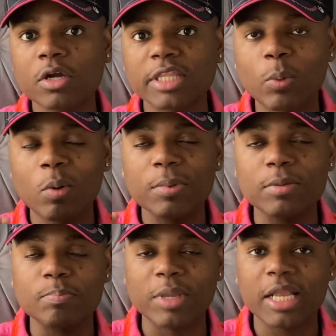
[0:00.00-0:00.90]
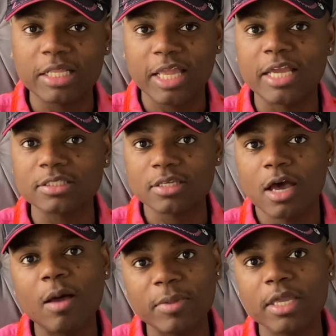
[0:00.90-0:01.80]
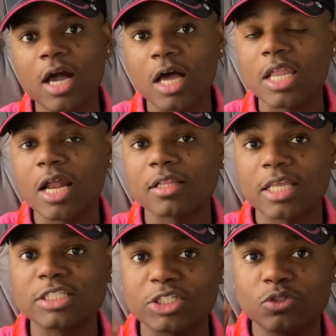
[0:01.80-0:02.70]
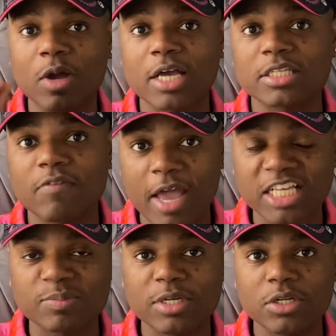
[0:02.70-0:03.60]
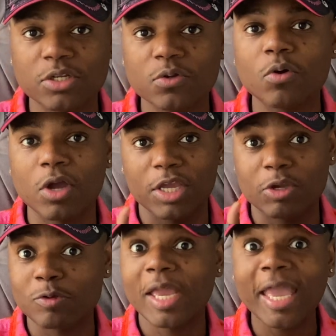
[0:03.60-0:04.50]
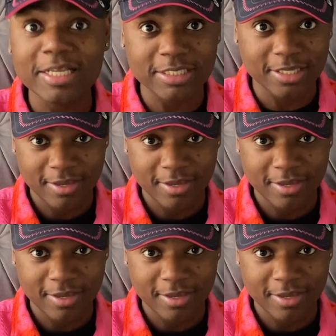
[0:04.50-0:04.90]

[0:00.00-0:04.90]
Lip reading: there will be big things coming. A lot of things that you guys have asked me to do and create,